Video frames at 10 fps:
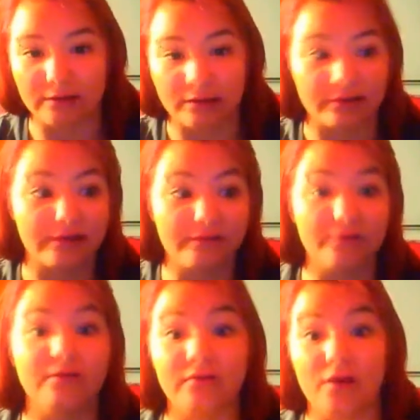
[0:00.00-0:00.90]
Like, that's
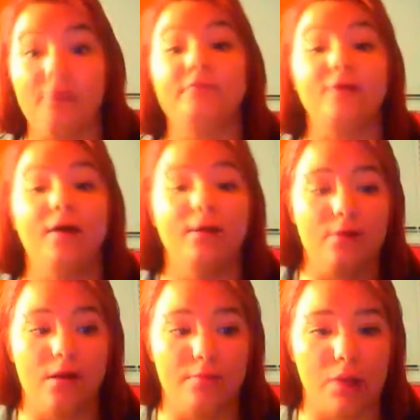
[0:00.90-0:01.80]
like the tell sign
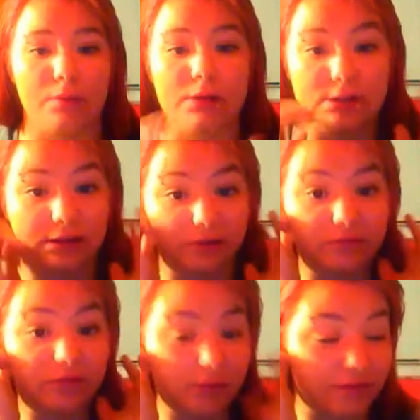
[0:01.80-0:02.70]
at Block Party that
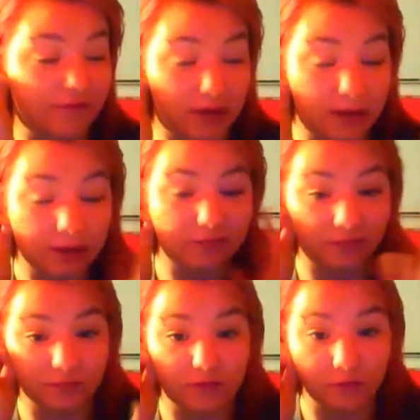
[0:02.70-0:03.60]
there's gonna be a fight and
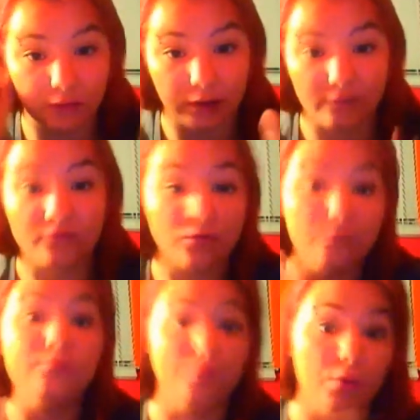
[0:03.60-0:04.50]
something's gonna go down, so
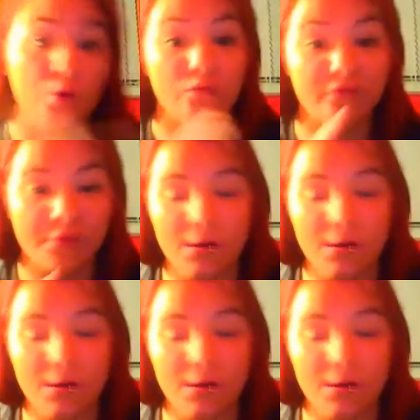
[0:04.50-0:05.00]
you move.